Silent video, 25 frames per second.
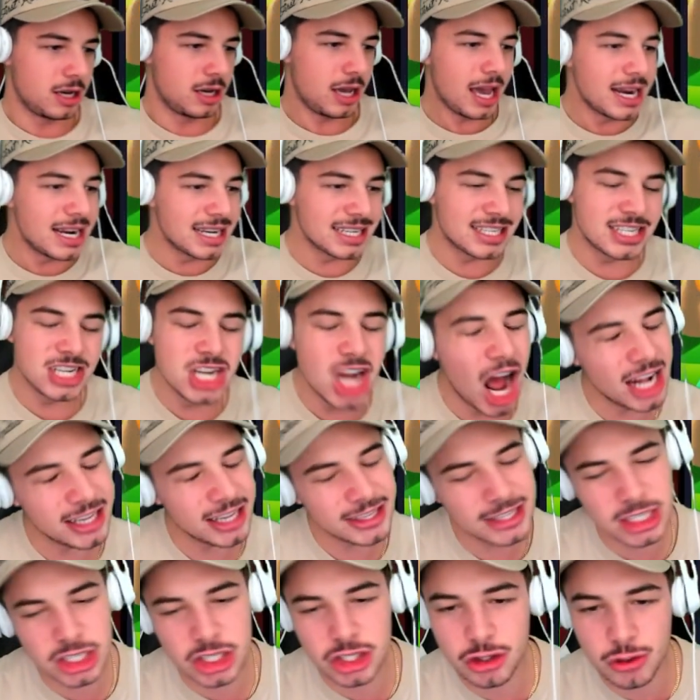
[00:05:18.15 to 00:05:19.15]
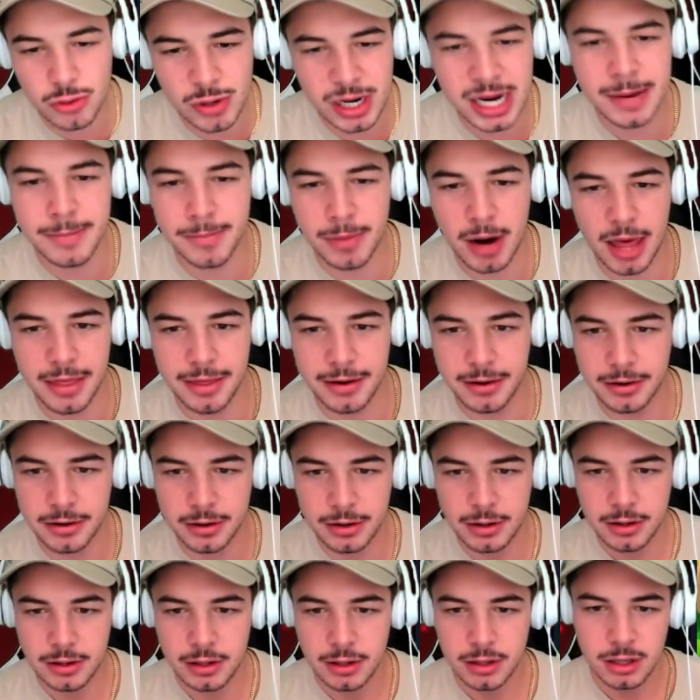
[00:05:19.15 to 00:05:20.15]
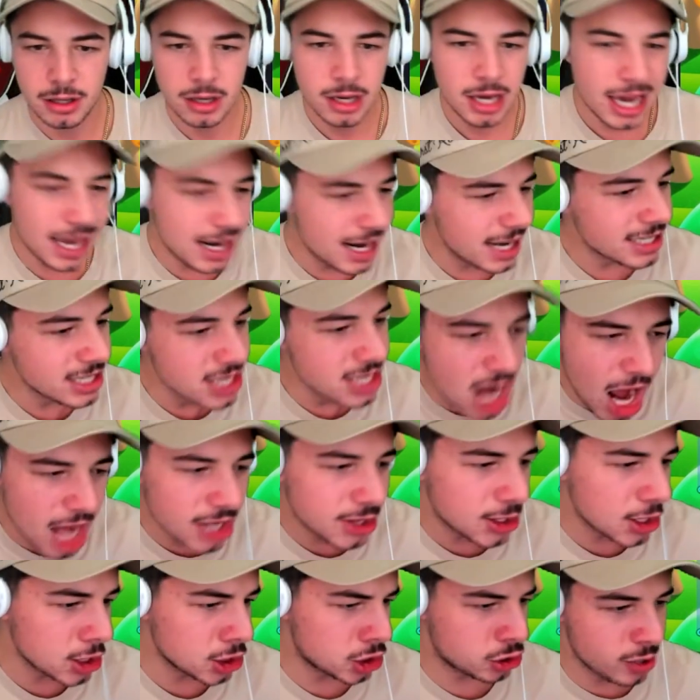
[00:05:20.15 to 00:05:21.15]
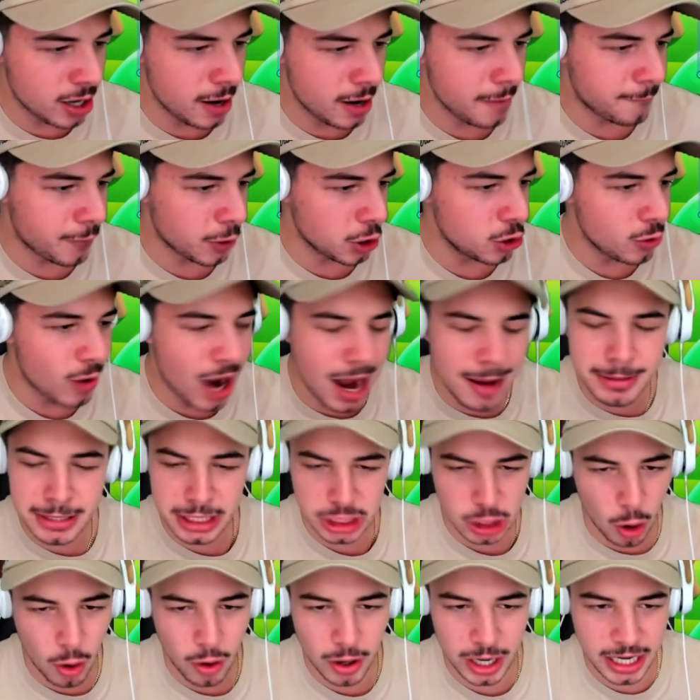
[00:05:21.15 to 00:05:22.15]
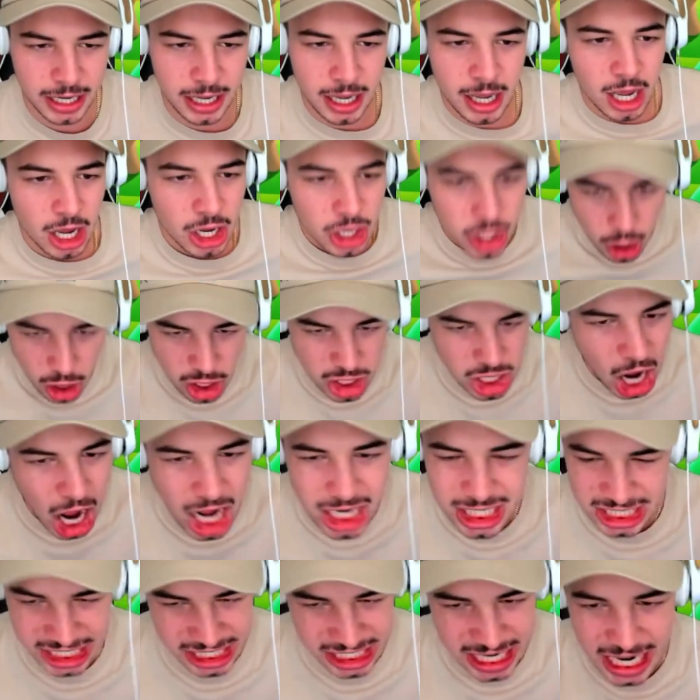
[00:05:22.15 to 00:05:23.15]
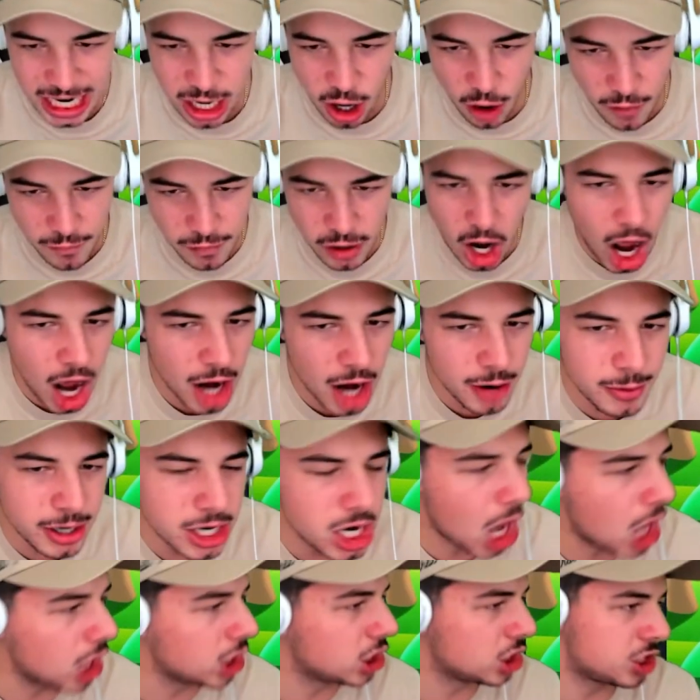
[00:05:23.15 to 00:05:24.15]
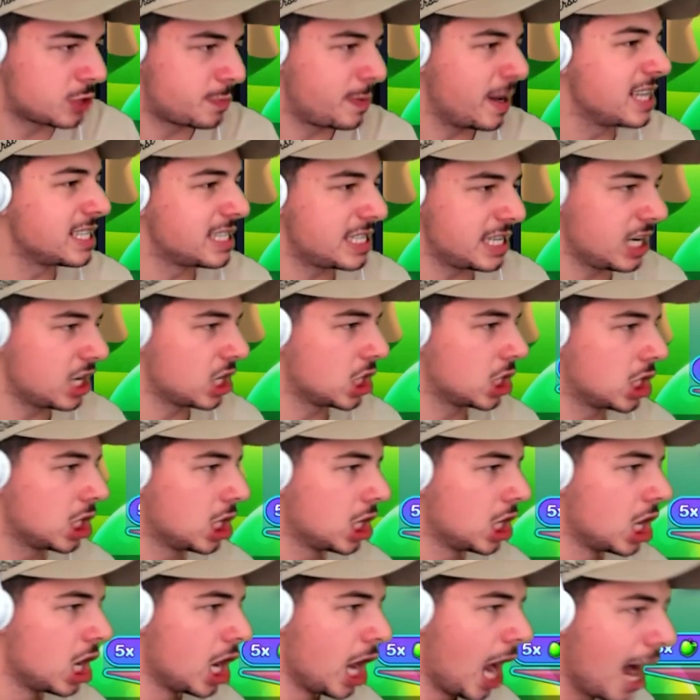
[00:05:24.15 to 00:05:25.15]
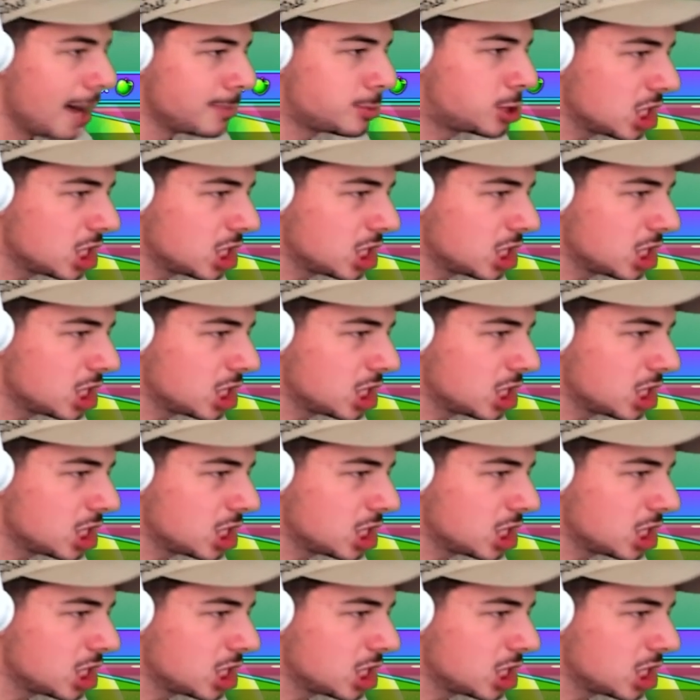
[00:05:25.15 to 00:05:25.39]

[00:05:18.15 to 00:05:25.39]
It is not the stream, brother. It is not the stream for you. I'm sorry. You're not seeing over $100 spins here. I'm